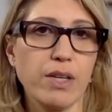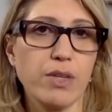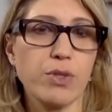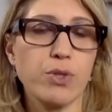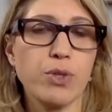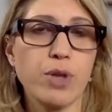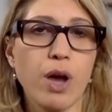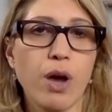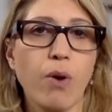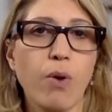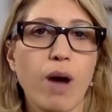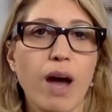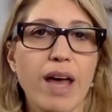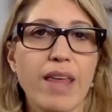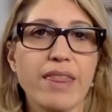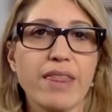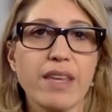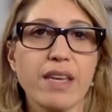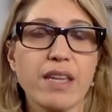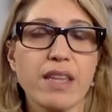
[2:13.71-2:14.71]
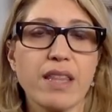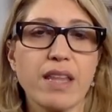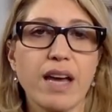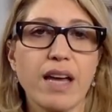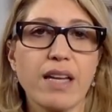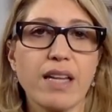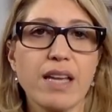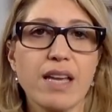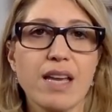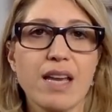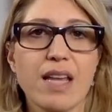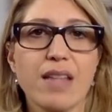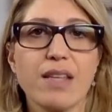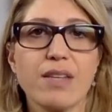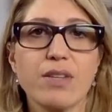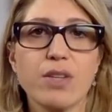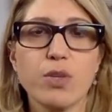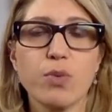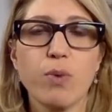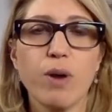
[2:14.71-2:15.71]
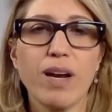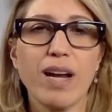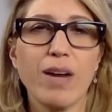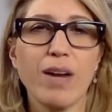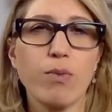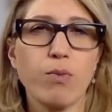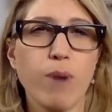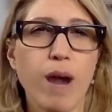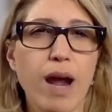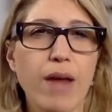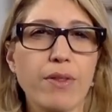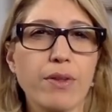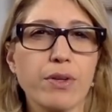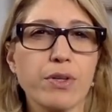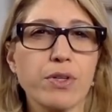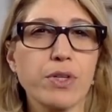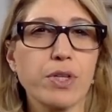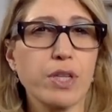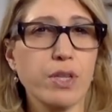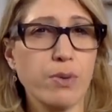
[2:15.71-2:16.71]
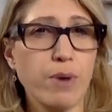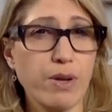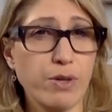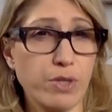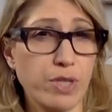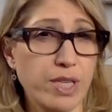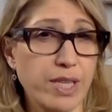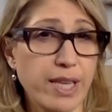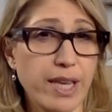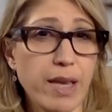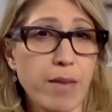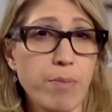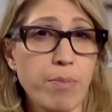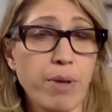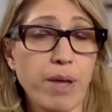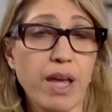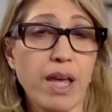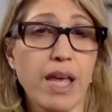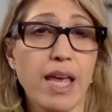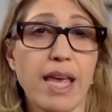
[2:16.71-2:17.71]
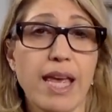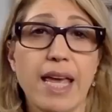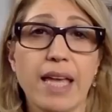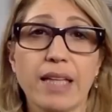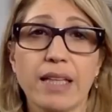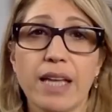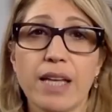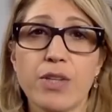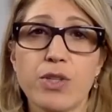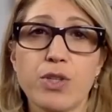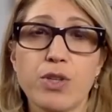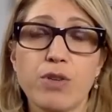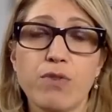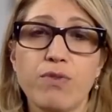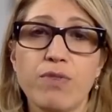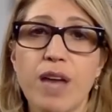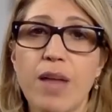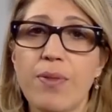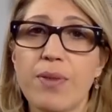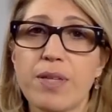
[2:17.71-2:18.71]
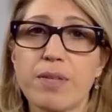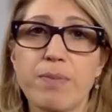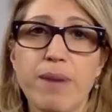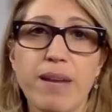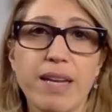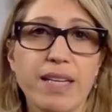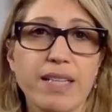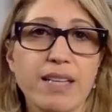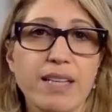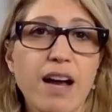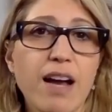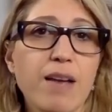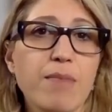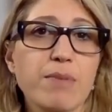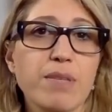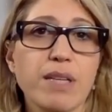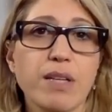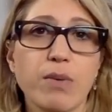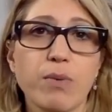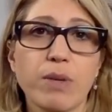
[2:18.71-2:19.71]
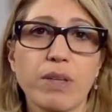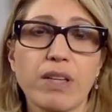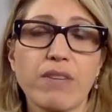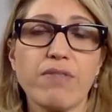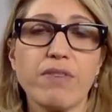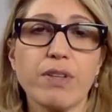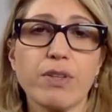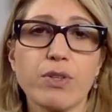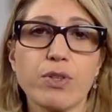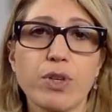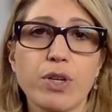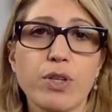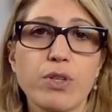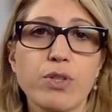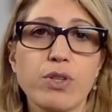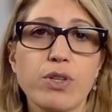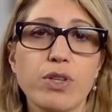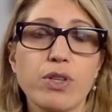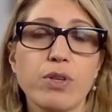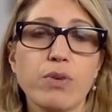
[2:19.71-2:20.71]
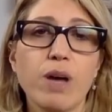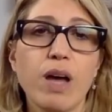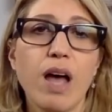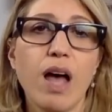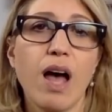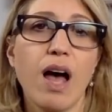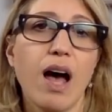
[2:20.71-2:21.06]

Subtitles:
So I think that this is one I'd rather you skip unless you've done this many times and it really feels good to you.